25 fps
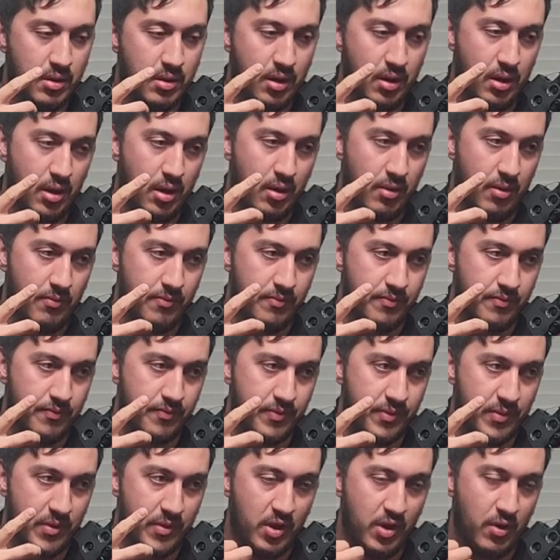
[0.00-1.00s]
um,
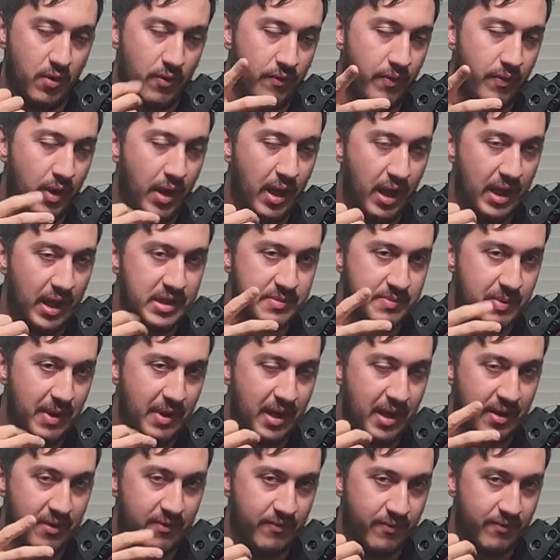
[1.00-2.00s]
you know, flies
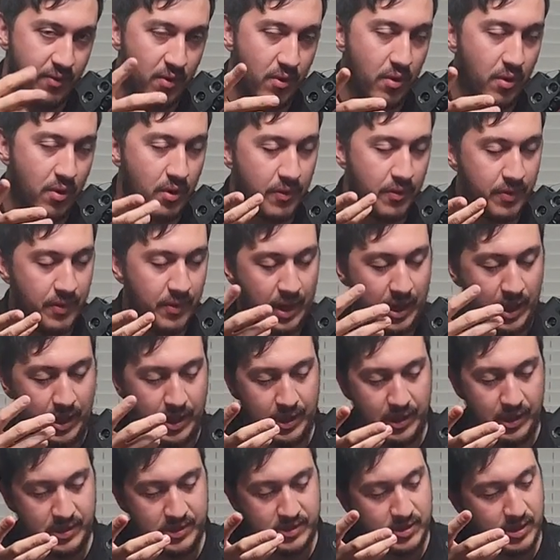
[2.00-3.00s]
back and forth, and
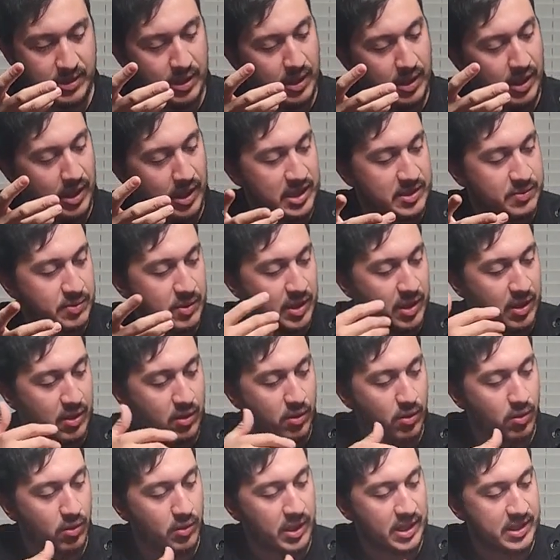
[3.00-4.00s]
it's it's pretty
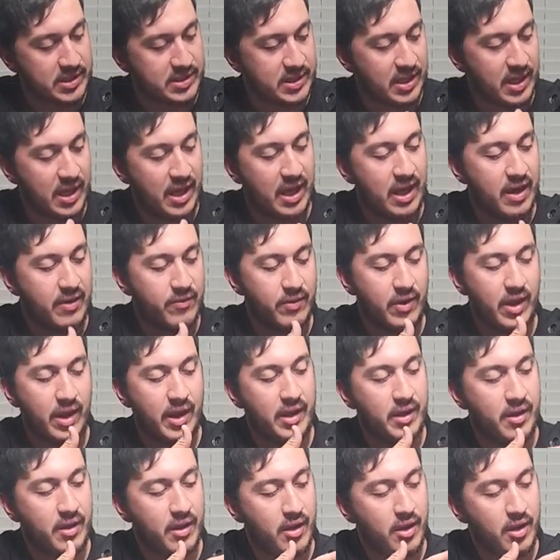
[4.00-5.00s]
cool, nice to have,
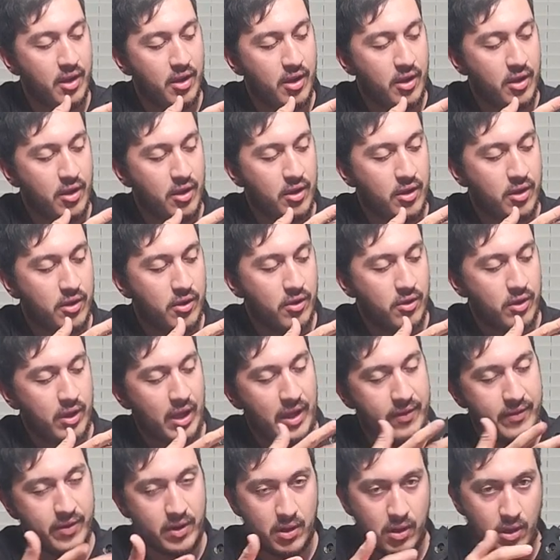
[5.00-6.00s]
right? You
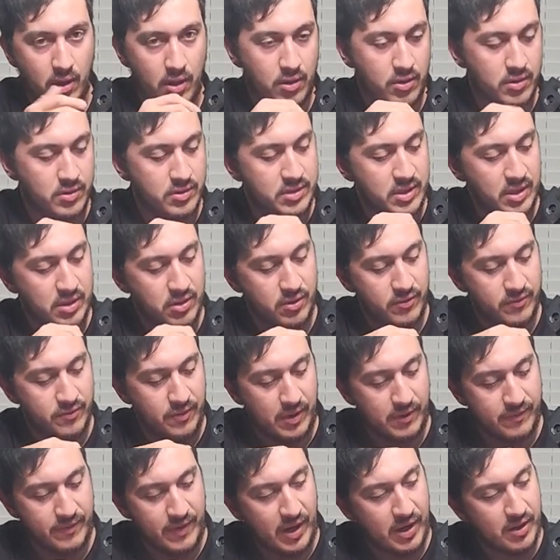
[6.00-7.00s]
have it closed, and you
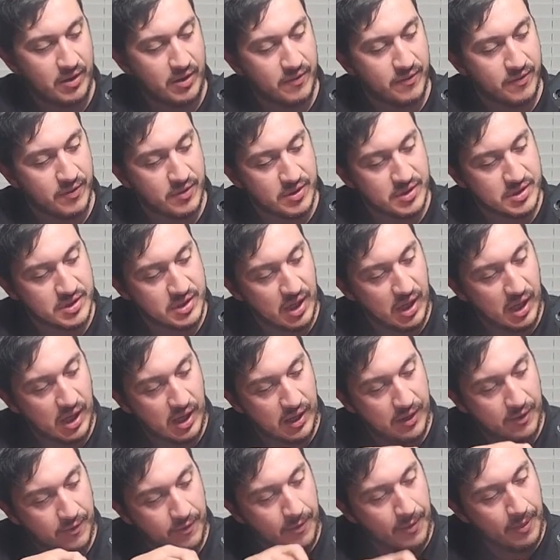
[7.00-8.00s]
fire your first
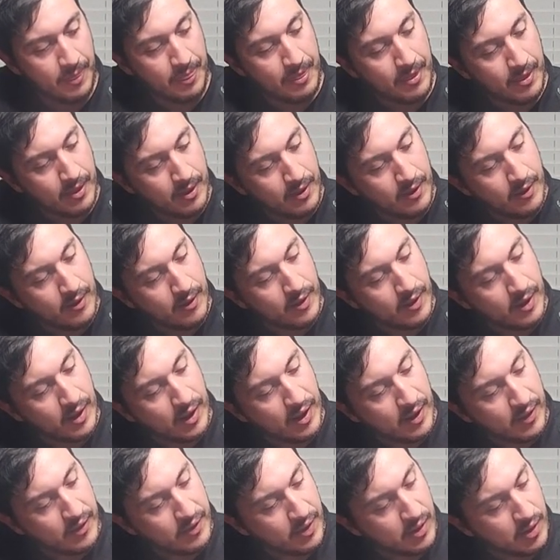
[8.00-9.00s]
shot,
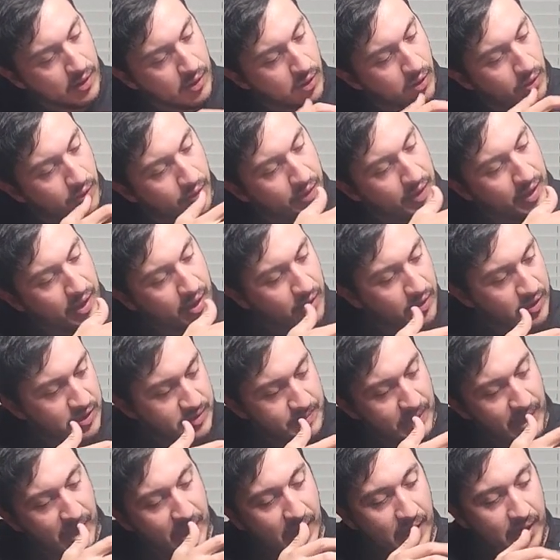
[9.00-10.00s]
and the little thing goes
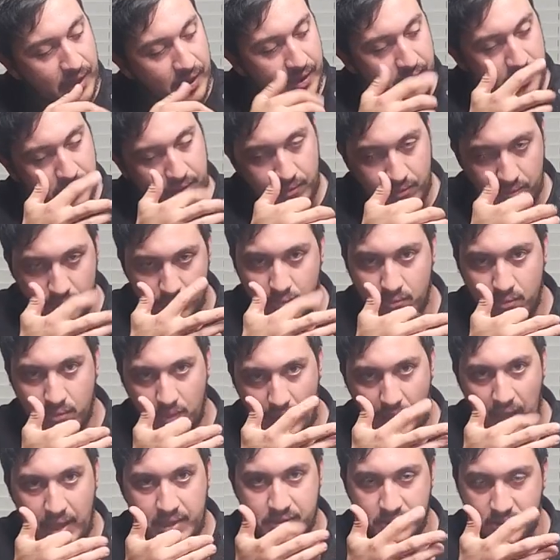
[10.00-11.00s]
back, and
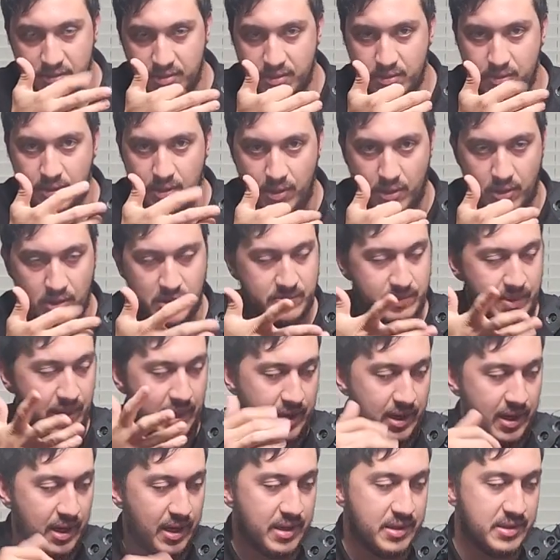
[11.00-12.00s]
as you shoot, it goes
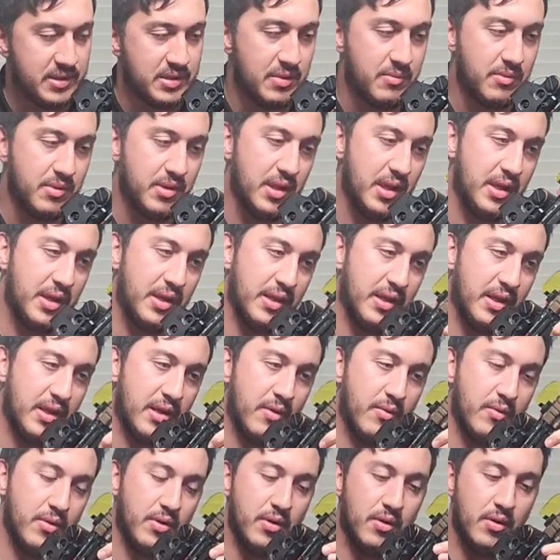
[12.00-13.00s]
back, kind of simulating like a
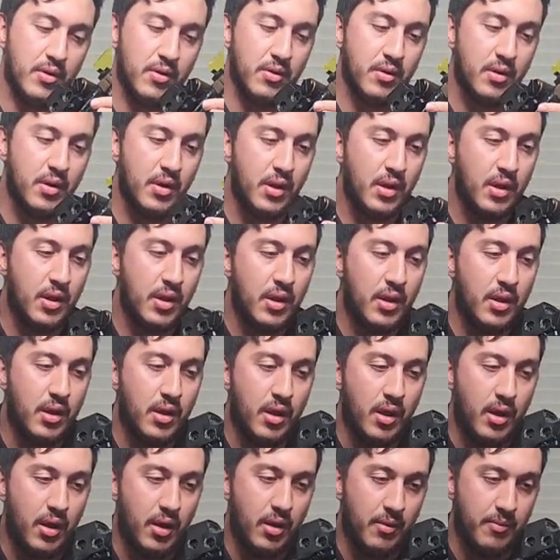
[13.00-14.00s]
real
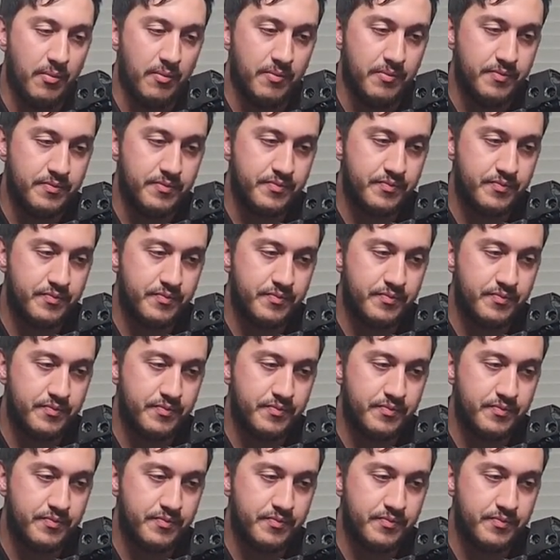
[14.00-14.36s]
um,